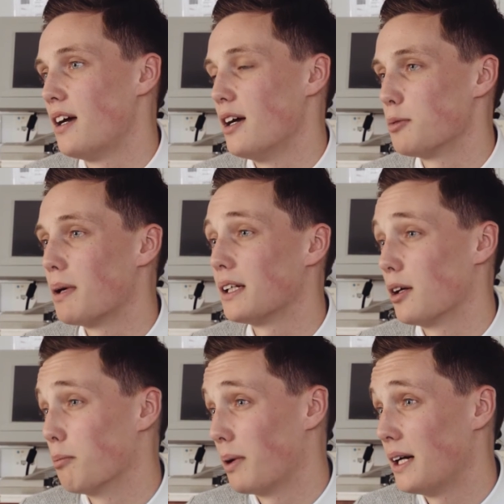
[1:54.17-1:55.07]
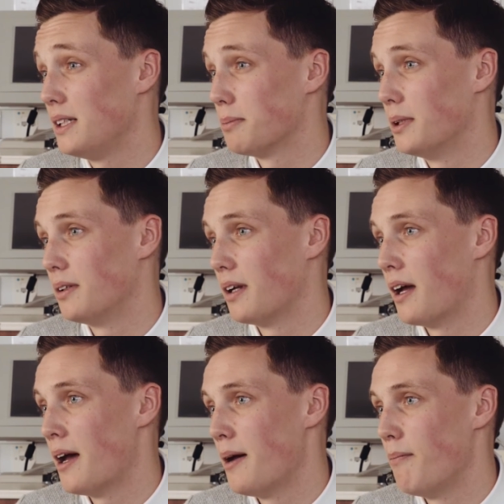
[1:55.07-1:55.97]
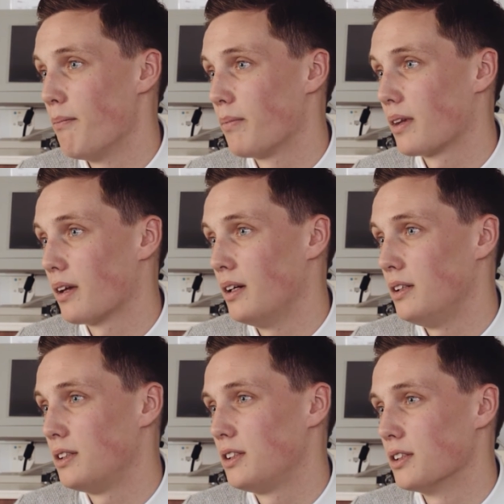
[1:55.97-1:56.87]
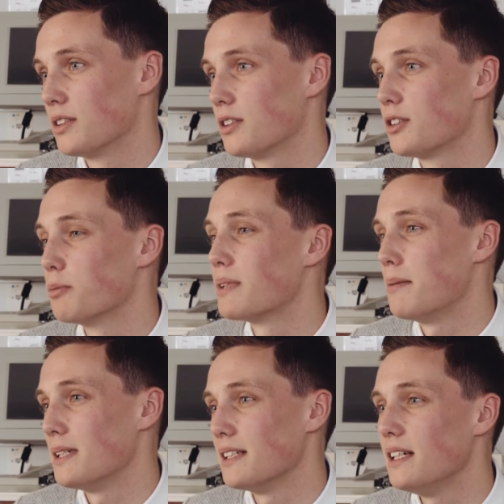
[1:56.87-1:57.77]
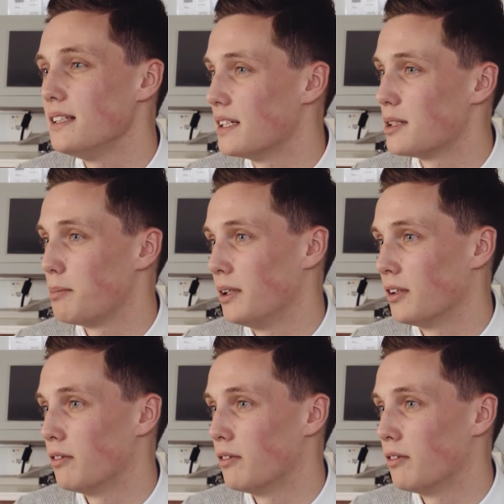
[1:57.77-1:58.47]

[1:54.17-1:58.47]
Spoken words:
especially on placement. It's just, sometimes it's easier to build a